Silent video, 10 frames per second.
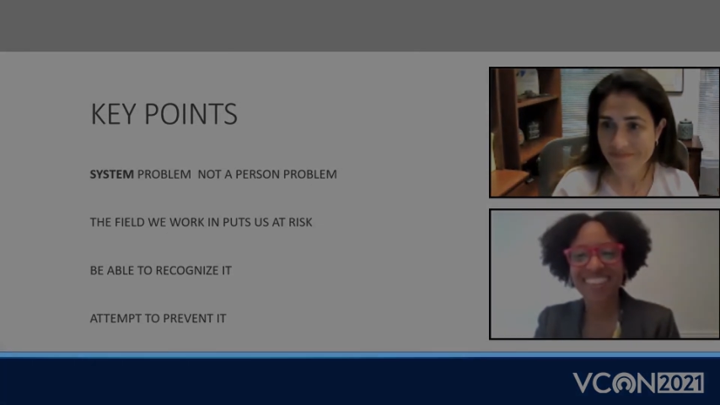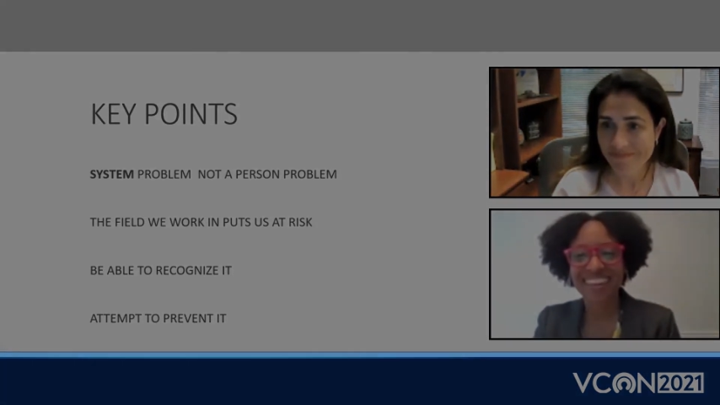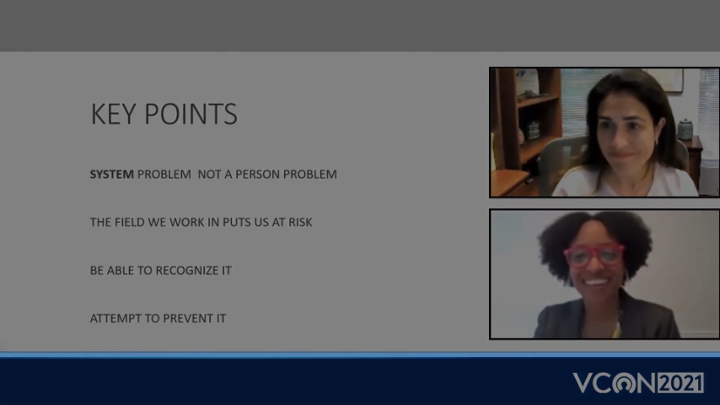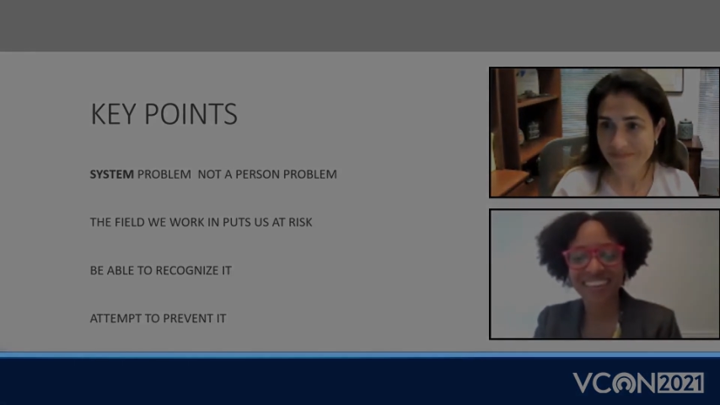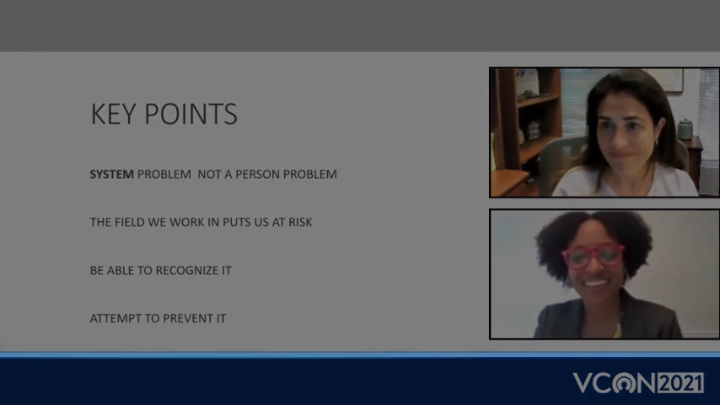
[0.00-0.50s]

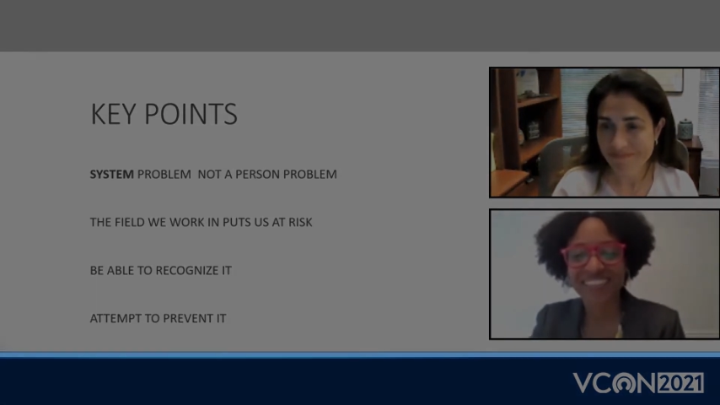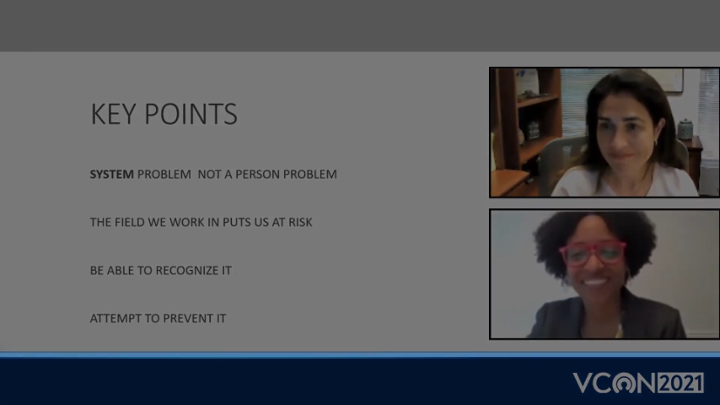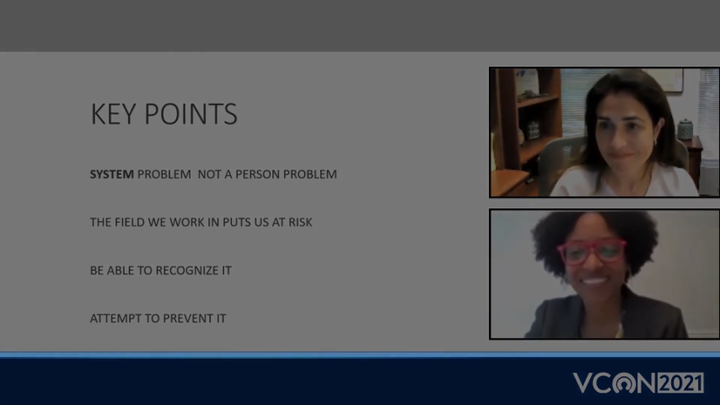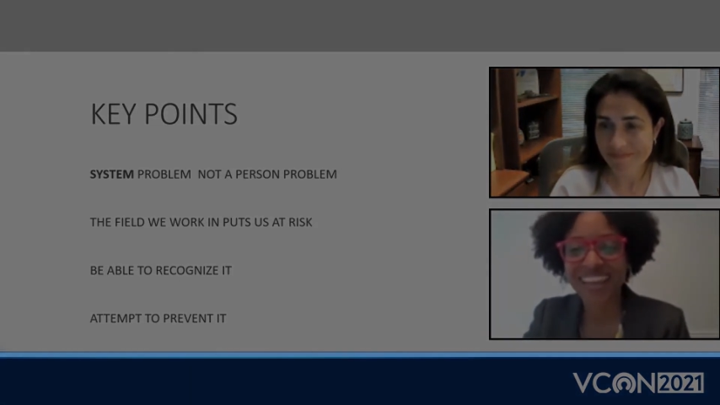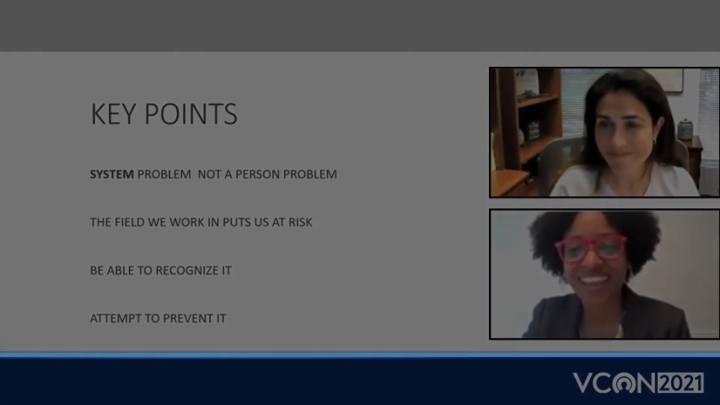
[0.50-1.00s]
Speaker 1: Thank
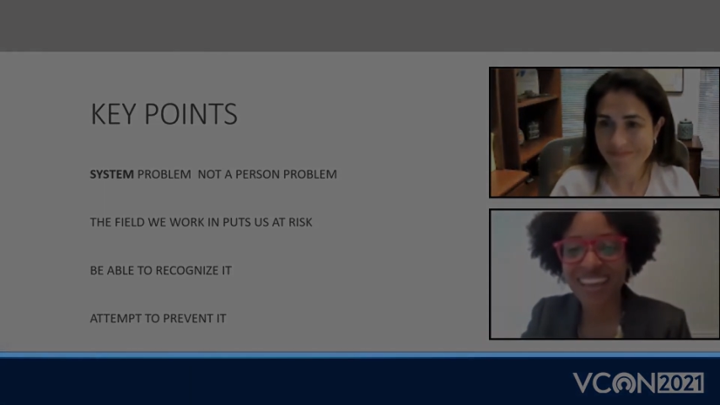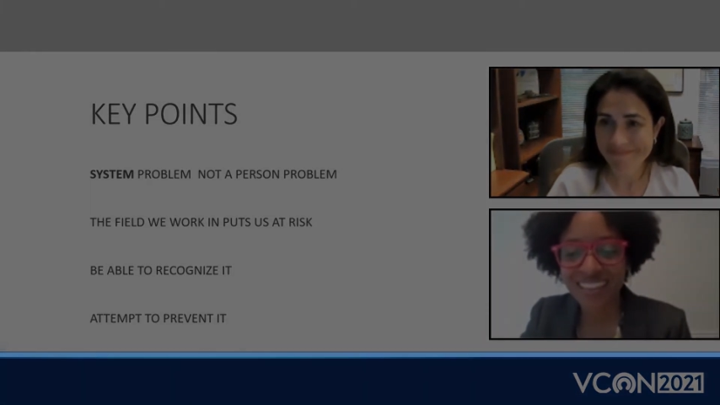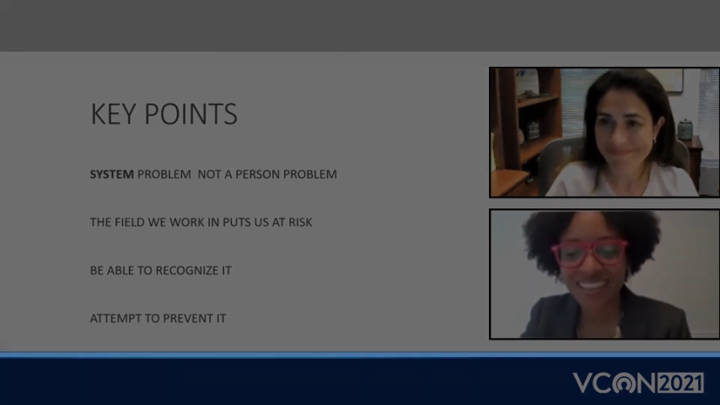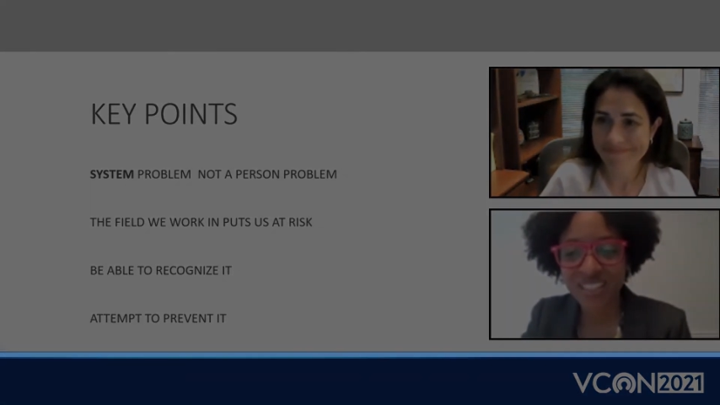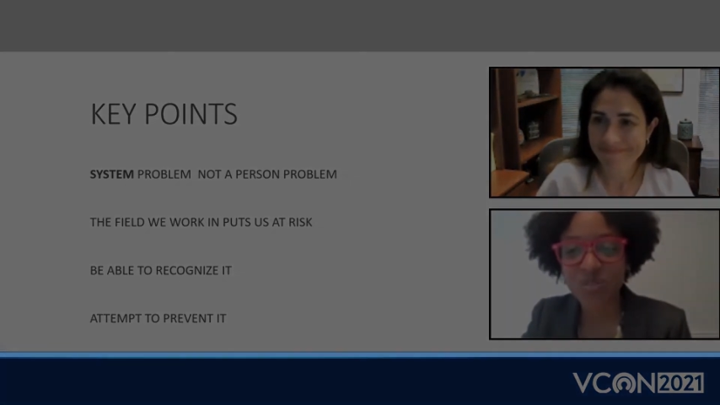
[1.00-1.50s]
you.
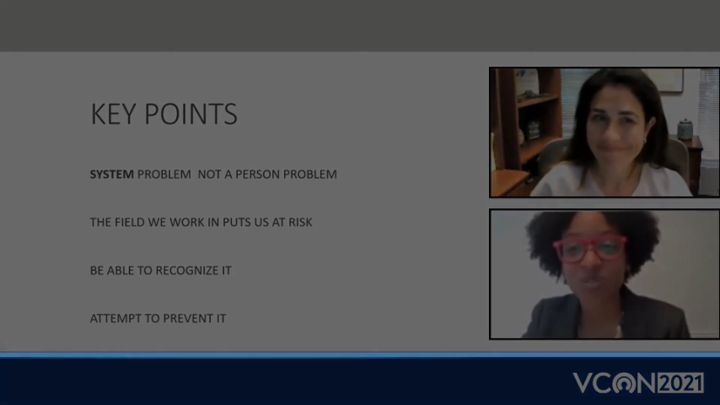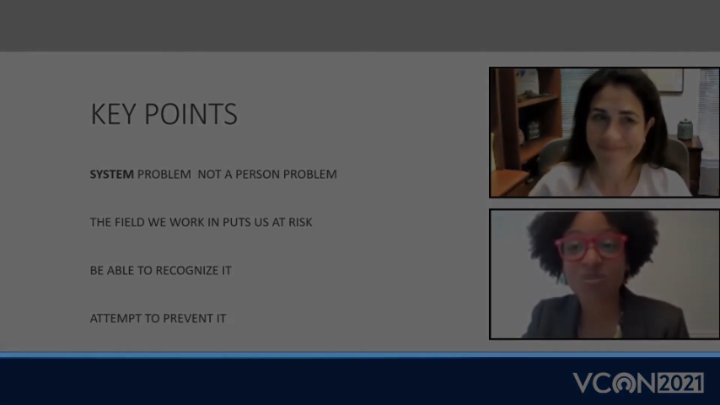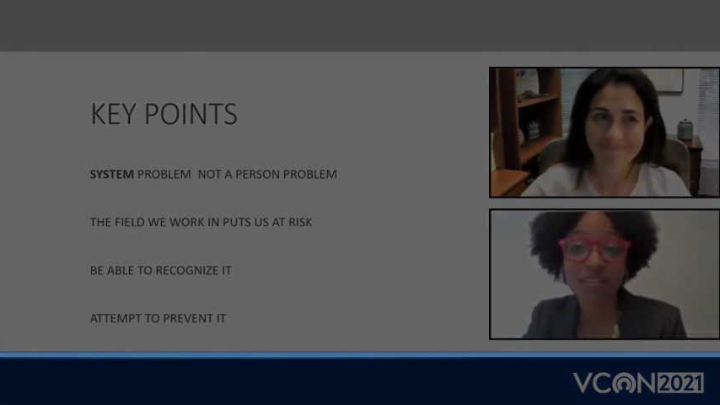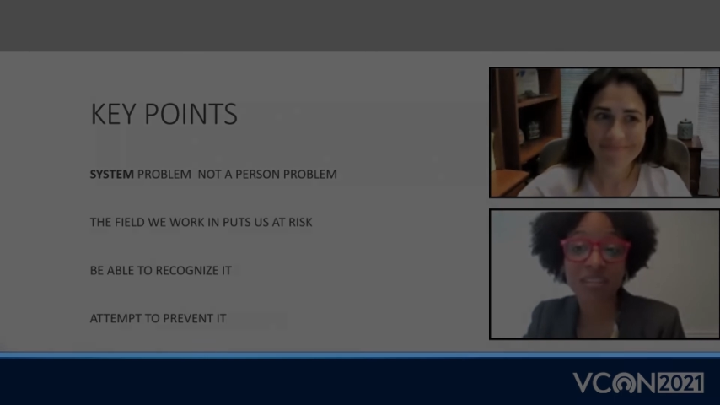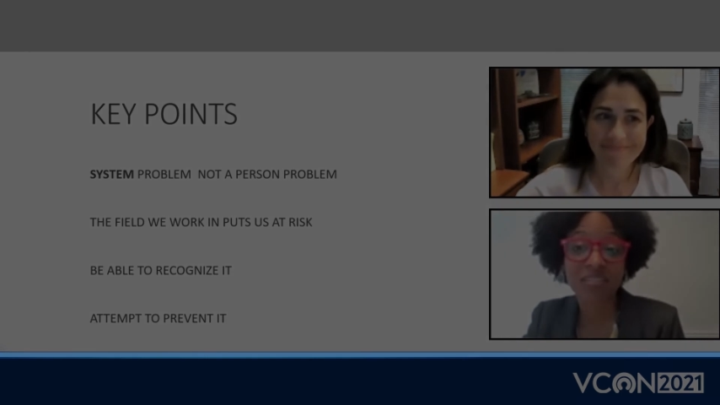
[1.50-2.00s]
This
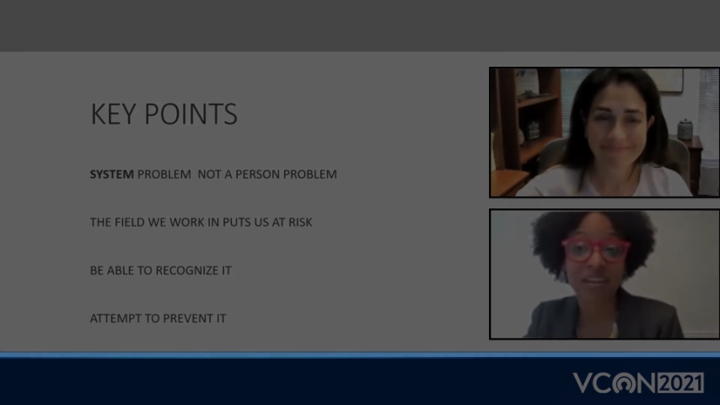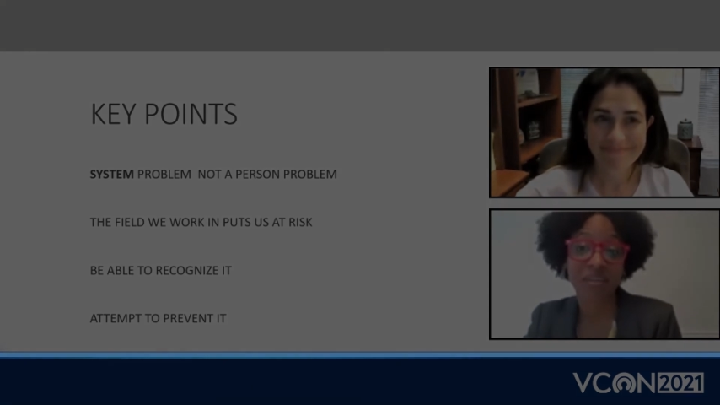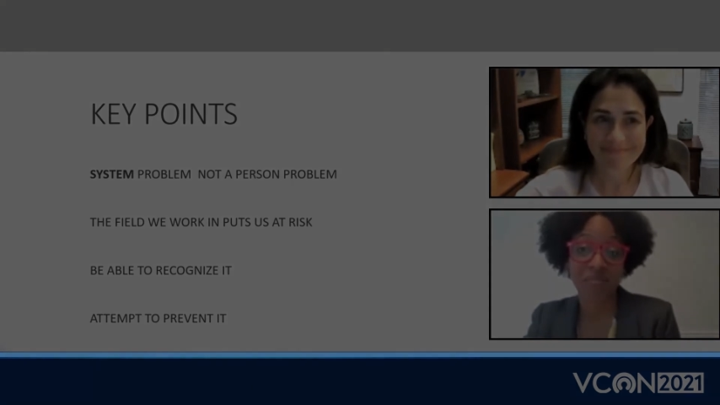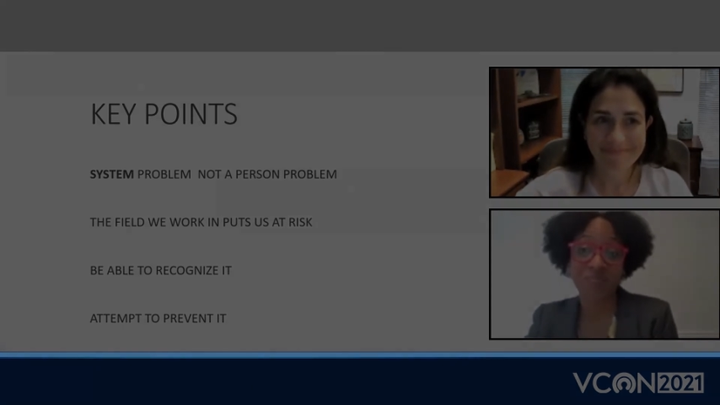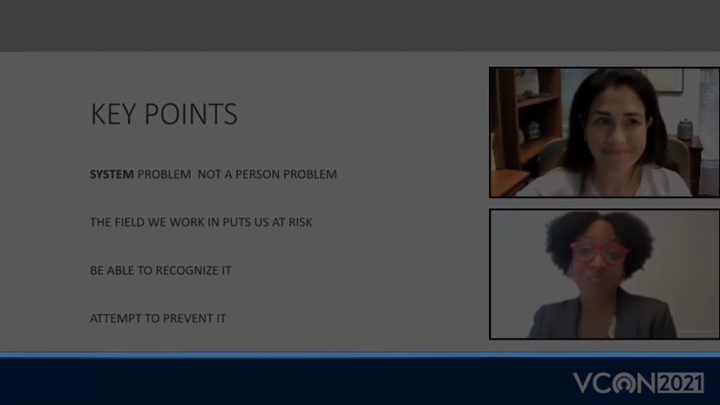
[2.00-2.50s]
was really great.